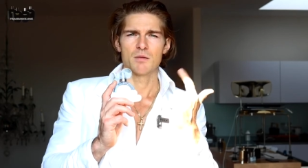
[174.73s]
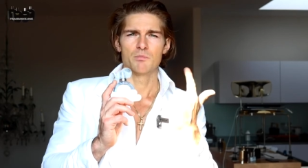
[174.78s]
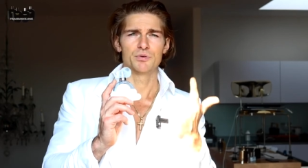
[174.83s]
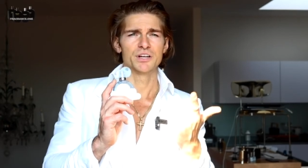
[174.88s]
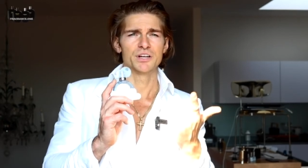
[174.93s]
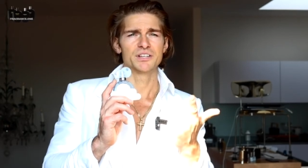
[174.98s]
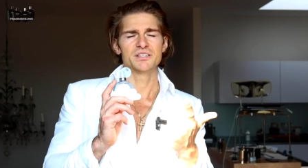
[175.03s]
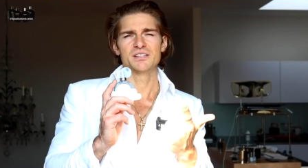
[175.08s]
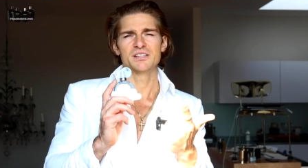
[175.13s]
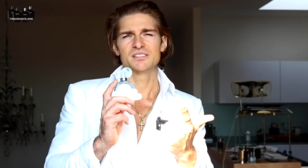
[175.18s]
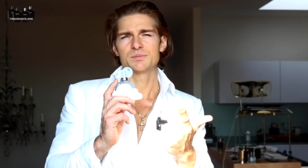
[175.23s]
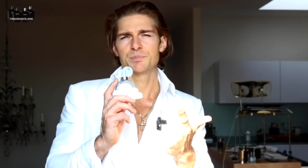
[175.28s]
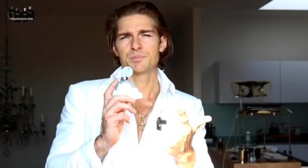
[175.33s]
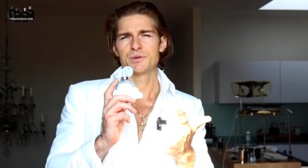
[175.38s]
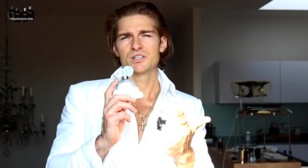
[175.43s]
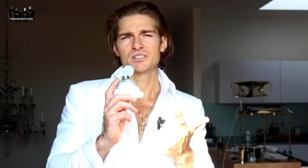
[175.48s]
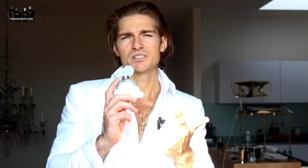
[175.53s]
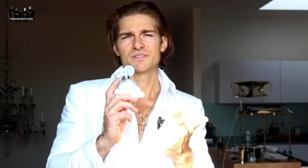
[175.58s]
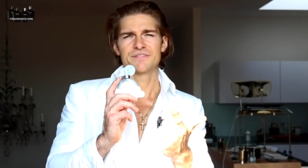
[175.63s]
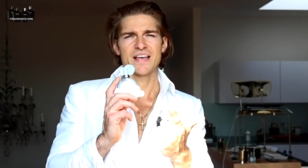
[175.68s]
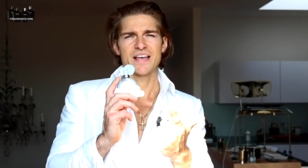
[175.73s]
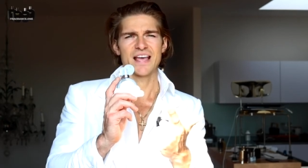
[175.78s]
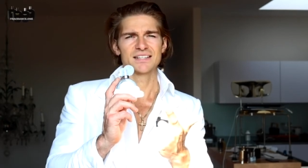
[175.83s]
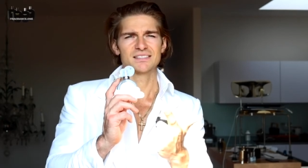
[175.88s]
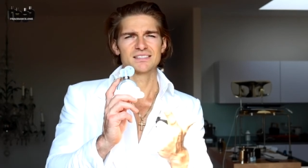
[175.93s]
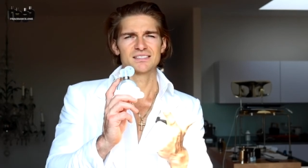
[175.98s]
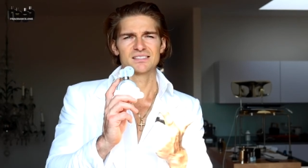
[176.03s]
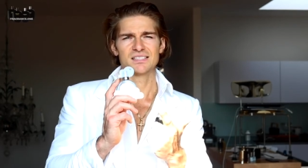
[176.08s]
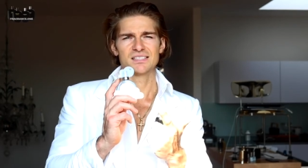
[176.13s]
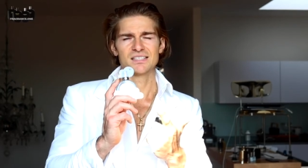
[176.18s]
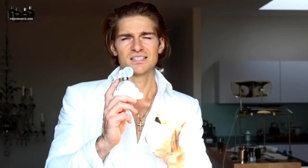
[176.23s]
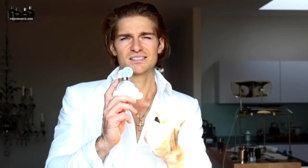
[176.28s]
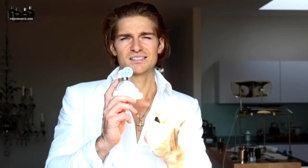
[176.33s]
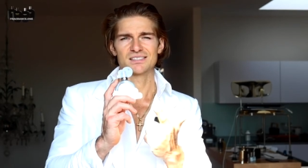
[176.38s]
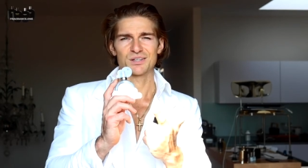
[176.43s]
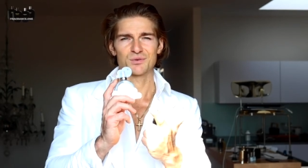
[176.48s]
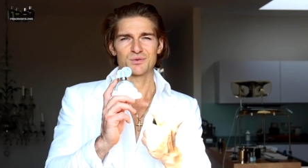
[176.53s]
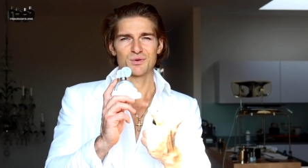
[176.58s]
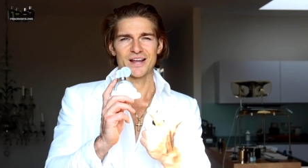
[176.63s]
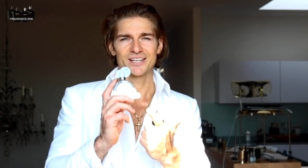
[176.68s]
Britney Spears Fantasy
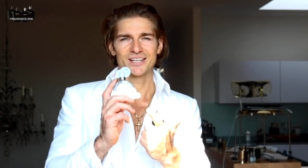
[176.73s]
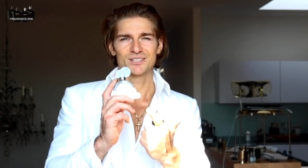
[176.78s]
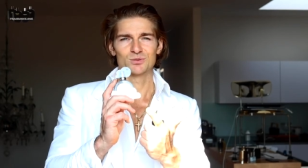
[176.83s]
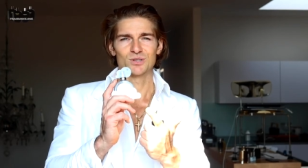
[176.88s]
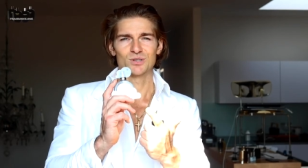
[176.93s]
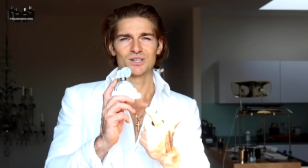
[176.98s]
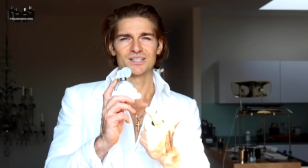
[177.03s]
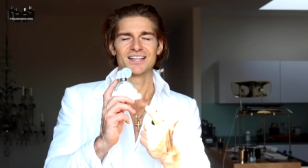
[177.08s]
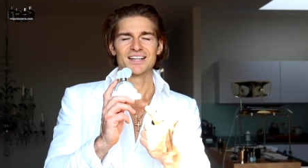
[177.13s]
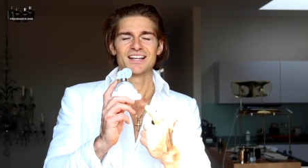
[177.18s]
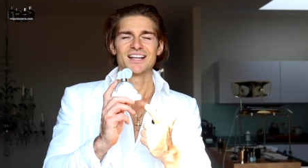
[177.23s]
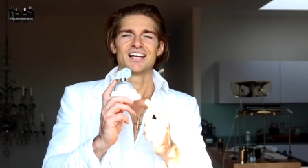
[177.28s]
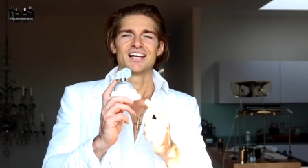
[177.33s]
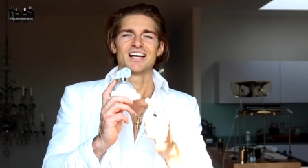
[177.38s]
is a great one.